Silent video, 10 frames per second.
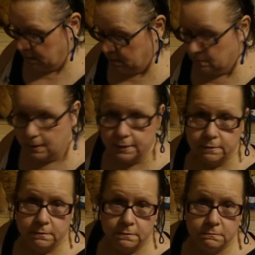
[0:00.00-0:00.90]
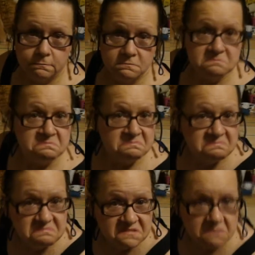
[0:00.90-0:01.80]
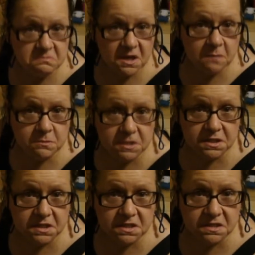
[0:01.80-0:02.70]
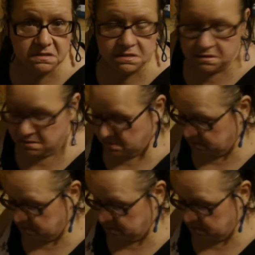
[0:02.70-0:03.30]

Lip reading: You know what? Sometimes it is.